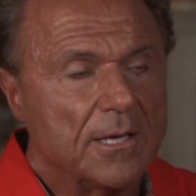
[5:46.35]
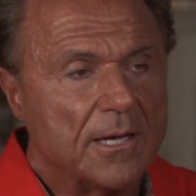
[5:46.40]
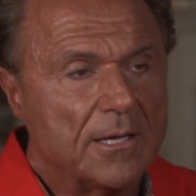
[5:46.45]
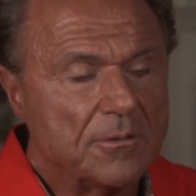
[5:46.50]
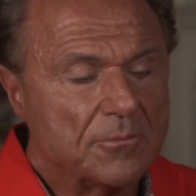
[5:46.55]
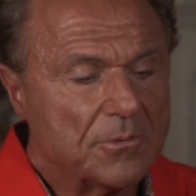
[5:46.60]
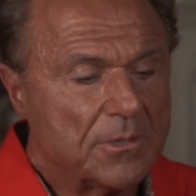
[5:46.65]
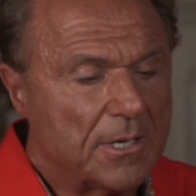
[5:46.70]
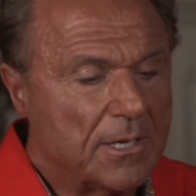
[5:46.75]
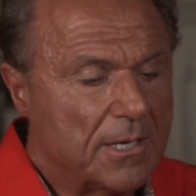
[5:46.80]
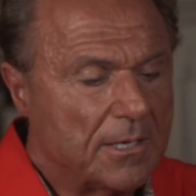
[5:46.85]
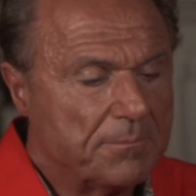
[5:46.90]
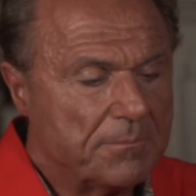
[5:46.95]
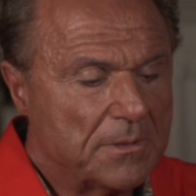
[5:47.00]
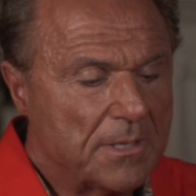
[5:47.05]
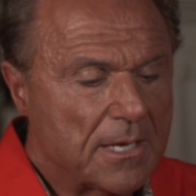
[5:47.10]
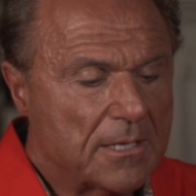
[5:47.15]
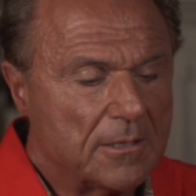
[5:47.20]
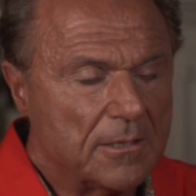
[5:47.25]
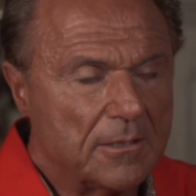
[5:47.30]
I, I,
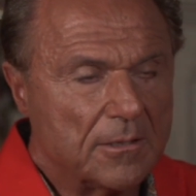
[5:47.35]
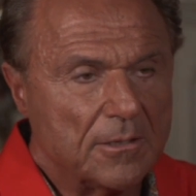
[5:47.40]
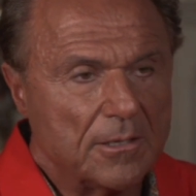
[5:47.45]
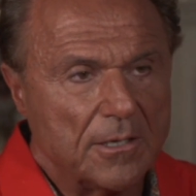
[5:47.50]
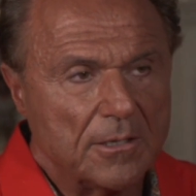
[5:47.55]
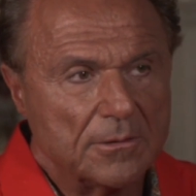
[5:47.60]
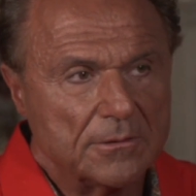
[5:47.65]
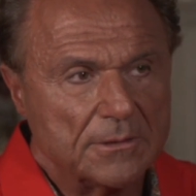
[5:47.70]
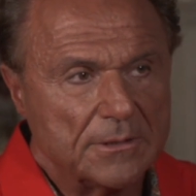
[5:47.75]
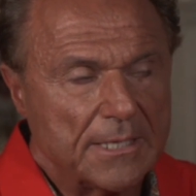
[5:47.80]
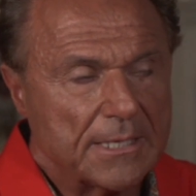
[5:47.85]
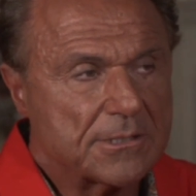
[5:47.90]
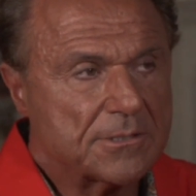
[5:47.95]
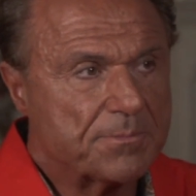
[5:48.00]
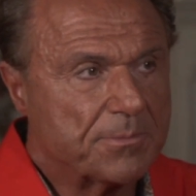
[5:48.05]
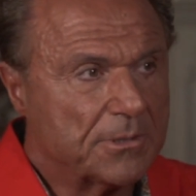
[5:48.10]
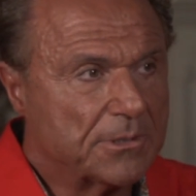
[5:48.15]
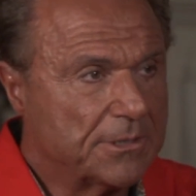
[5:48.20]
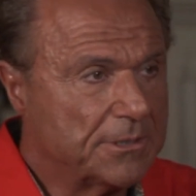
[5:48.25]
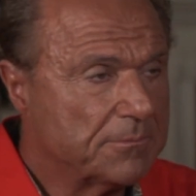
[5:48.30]
am not a, a, an
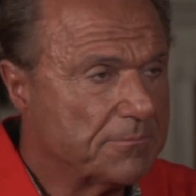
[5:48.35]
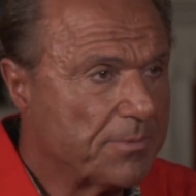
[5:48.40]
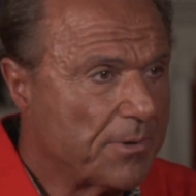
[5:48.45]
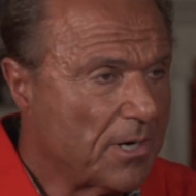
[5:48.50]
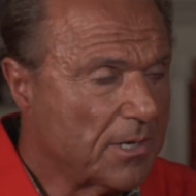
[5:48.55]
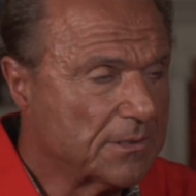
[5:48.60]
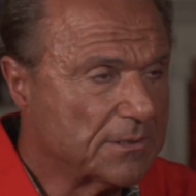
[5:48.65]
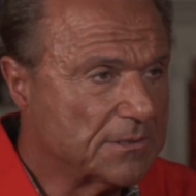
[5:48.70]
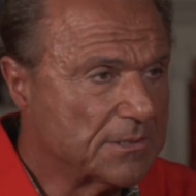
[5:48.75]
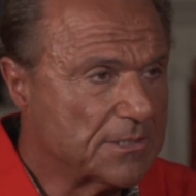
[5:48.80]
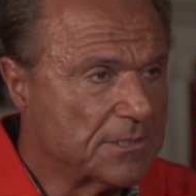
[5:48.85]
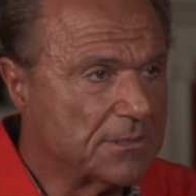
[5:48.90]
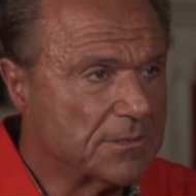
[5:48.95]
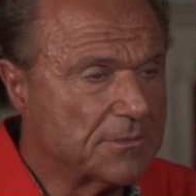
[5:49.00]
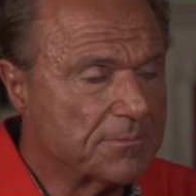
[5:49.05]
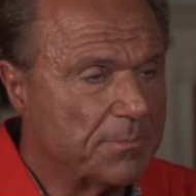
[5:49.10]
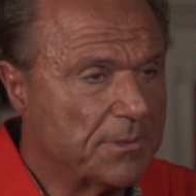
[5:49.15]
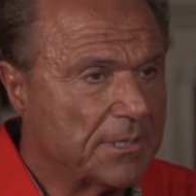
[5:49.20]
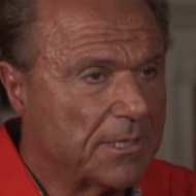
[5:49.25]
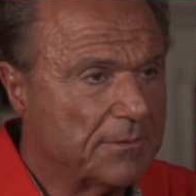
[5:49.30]
expert in
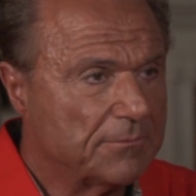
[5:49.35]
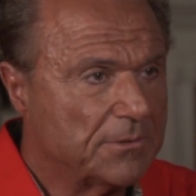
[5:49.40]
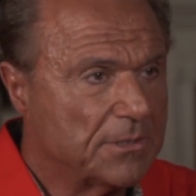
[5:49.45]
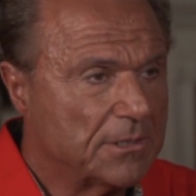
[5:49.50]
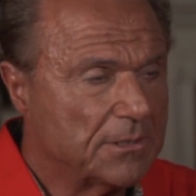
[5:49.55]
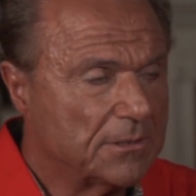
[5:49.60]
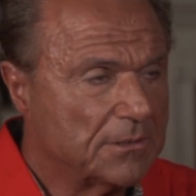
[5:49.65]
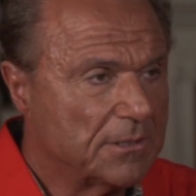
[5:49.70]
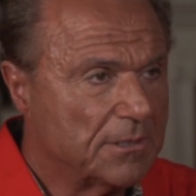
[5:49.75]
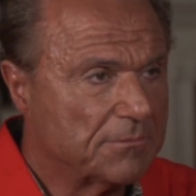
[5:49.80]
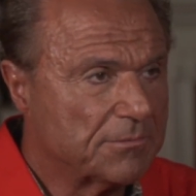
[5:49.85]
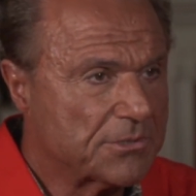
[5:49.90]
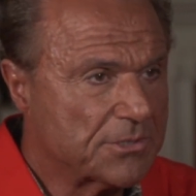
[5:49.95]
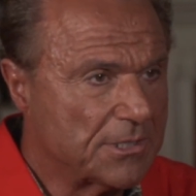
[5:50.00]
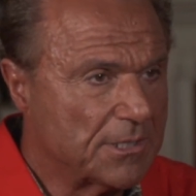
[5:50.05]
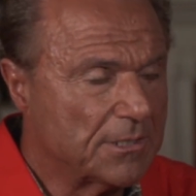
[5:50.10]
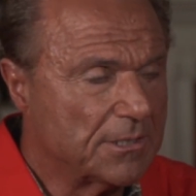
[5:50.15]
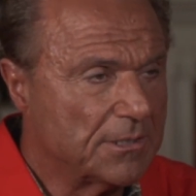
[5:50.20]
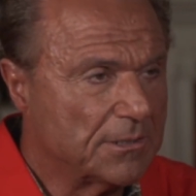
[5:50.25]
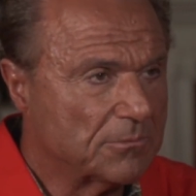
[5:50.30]
Parkinson's, but I've done enough
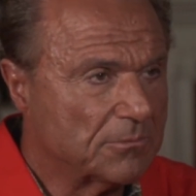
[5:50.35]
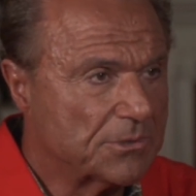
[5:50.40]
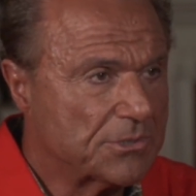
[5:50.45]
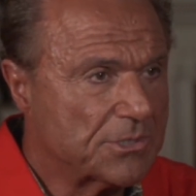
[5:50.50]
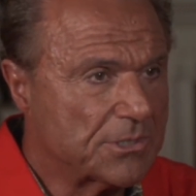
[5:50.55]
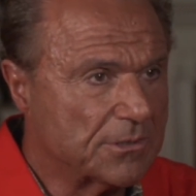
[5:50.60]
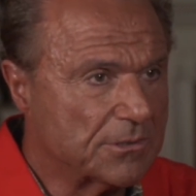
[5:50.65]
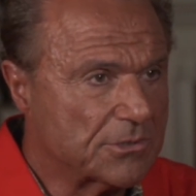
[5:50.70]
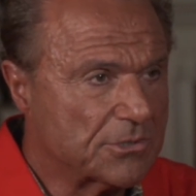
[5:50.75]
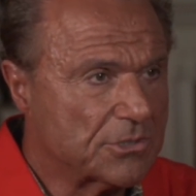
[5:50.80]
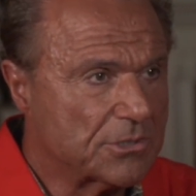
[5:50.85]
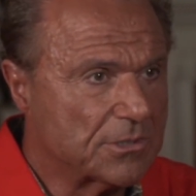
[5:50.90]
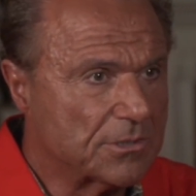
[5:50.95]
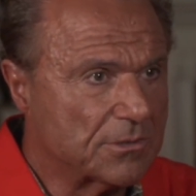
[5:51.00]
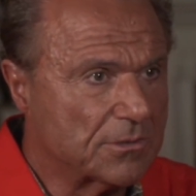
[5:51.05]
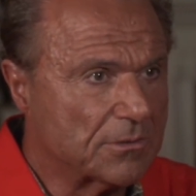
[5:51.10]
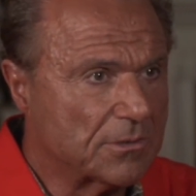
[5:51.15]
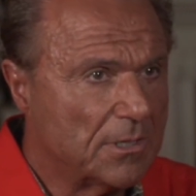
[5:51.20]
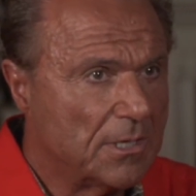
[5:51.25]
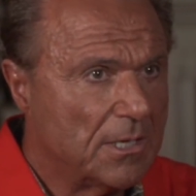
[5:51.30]
study and research
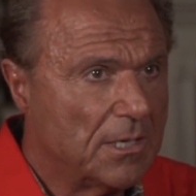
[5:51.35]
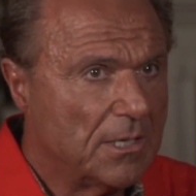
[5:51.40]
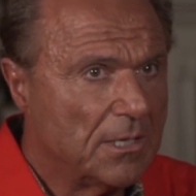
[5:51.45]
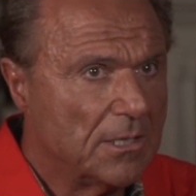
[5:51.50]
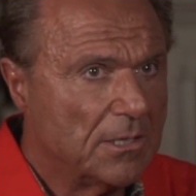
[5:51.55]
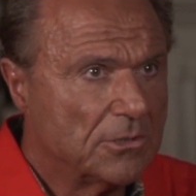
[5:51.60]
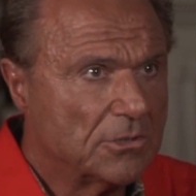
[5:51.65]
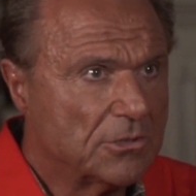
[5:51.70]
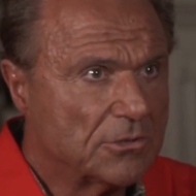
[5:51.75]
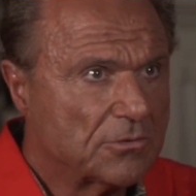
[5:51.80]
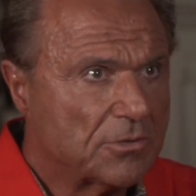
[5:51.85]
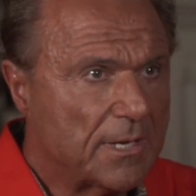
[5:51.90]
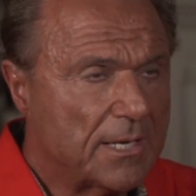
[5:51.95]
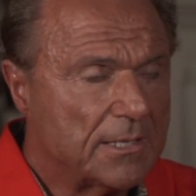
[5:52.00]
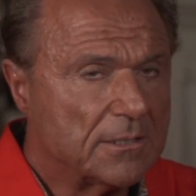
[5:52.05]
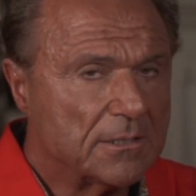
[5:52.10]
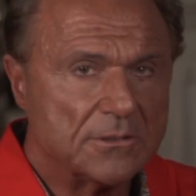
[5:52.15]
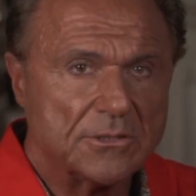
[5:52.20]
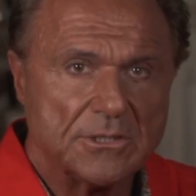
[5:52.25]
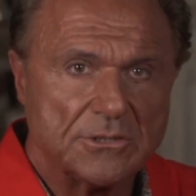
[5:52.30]
to, to try
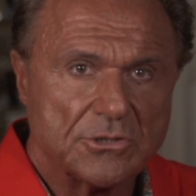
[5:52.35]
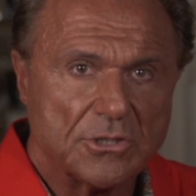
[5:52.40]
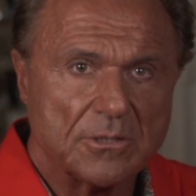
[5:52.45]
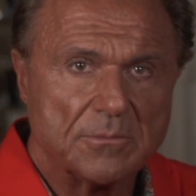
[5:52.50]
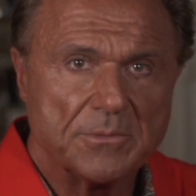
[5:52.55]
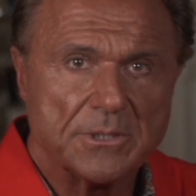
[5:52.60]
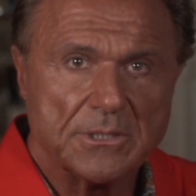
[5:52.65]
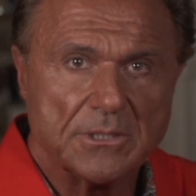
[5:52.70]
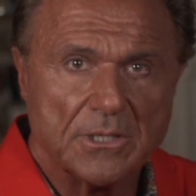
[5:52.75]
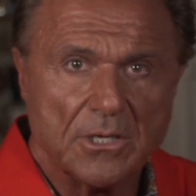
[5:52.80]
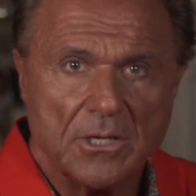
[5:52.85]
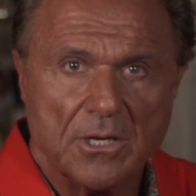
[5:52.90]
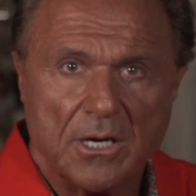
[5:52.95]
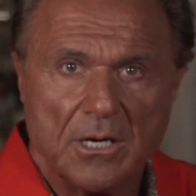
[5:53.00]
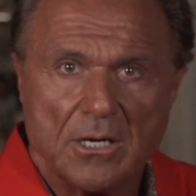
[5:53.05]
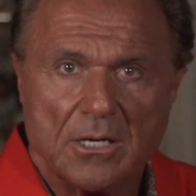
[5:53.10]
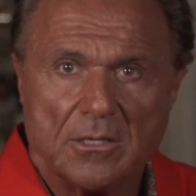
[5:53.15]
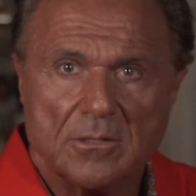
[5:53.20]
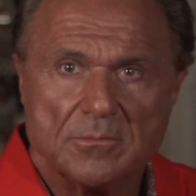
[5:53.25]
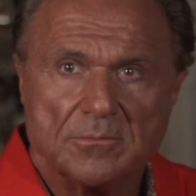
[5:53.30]
to determine
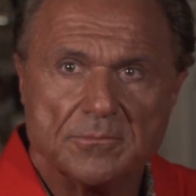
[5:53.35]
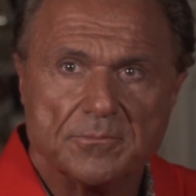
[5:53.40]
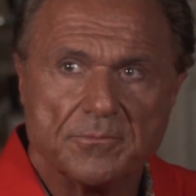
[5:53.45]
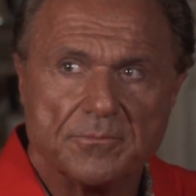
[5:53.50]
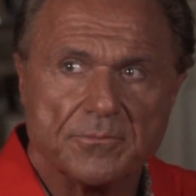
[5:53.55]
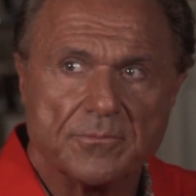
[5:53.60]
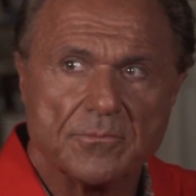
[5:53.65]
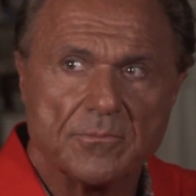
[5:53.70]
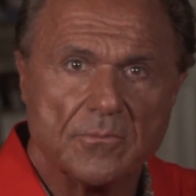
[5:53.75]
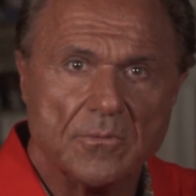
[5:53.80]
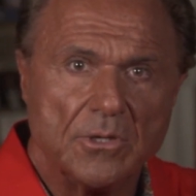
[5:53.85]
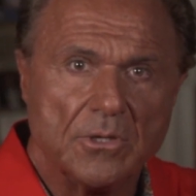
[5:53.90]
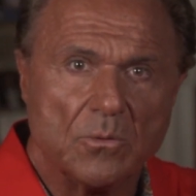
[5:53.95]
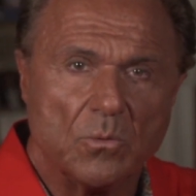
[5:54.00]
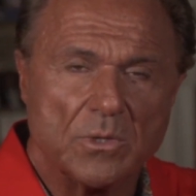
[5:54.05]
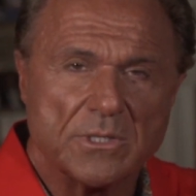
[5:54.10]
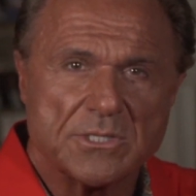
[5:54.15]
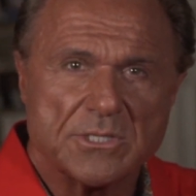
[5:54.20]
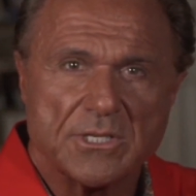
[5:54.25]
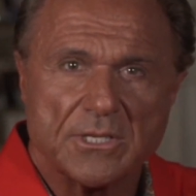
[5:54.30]
um, you know,
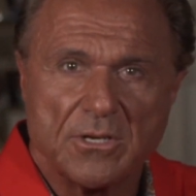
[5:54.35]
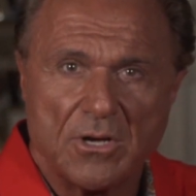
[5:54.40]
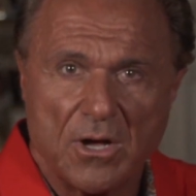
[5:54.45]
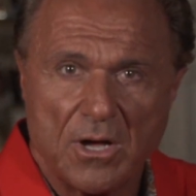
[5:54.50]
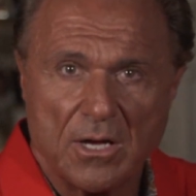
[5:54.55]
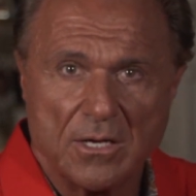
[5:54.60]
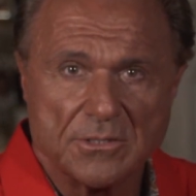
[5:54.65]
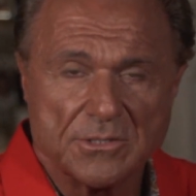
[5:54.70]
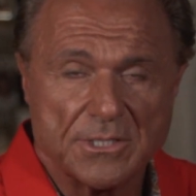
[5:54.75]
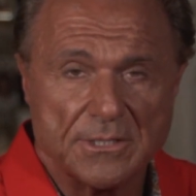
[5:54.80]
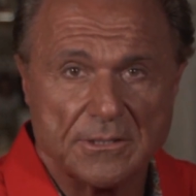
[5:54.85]
what's the cause?